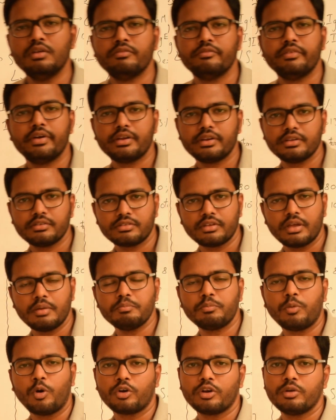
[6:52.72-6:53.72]
various
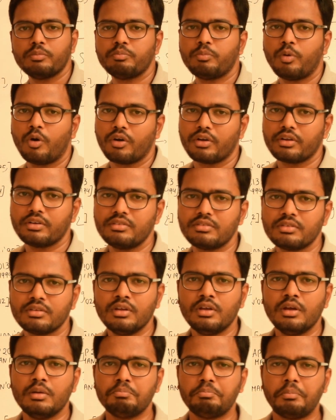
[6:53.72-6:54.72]
important points
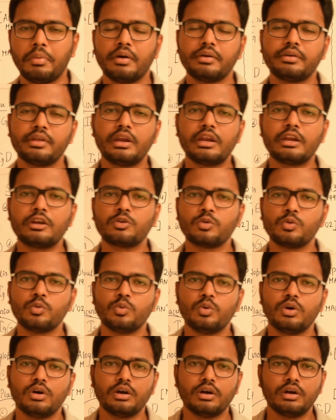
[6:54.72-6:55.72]
pertaining
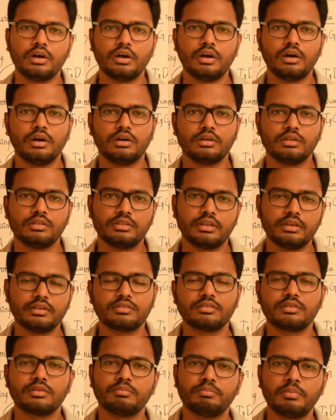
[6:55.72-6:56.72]
to
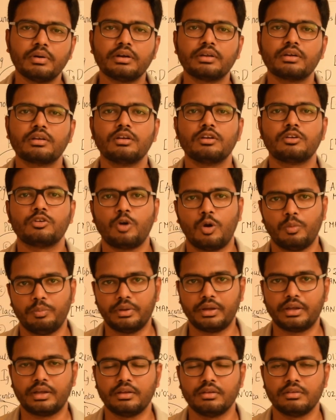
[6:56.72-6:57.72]
this particular
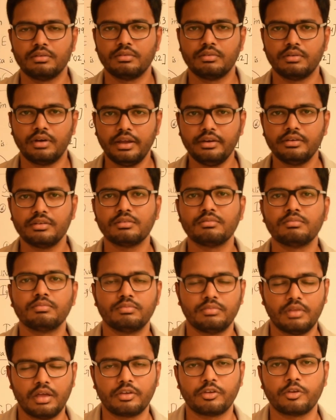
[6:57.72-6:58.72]
topic. Right?
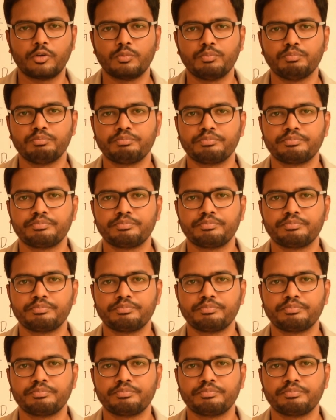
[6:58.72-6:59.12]
Thank you.